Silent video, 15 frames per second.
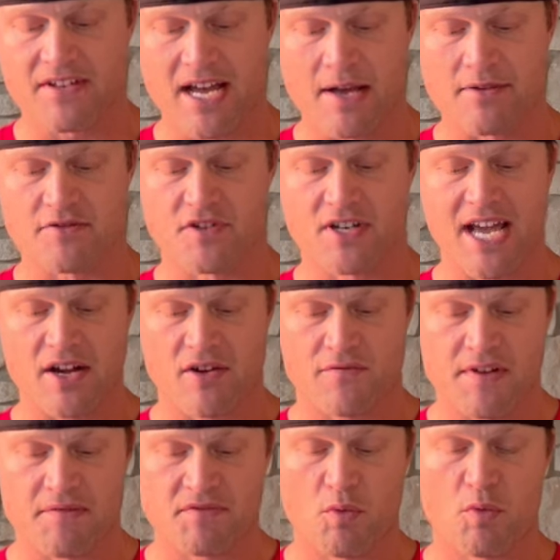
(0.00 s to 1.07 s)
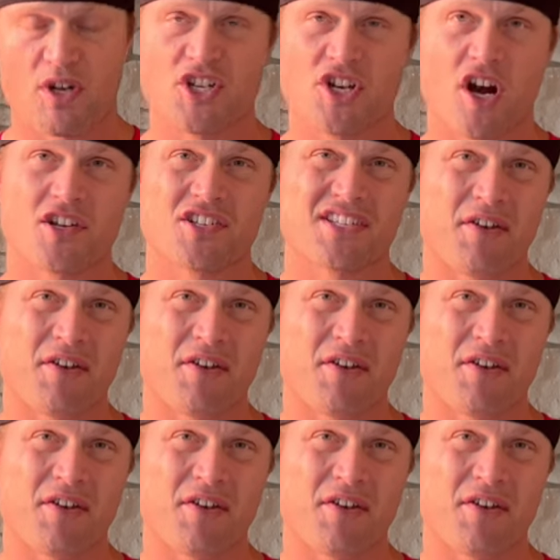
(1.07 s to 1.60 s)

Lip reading: times for 951 yards,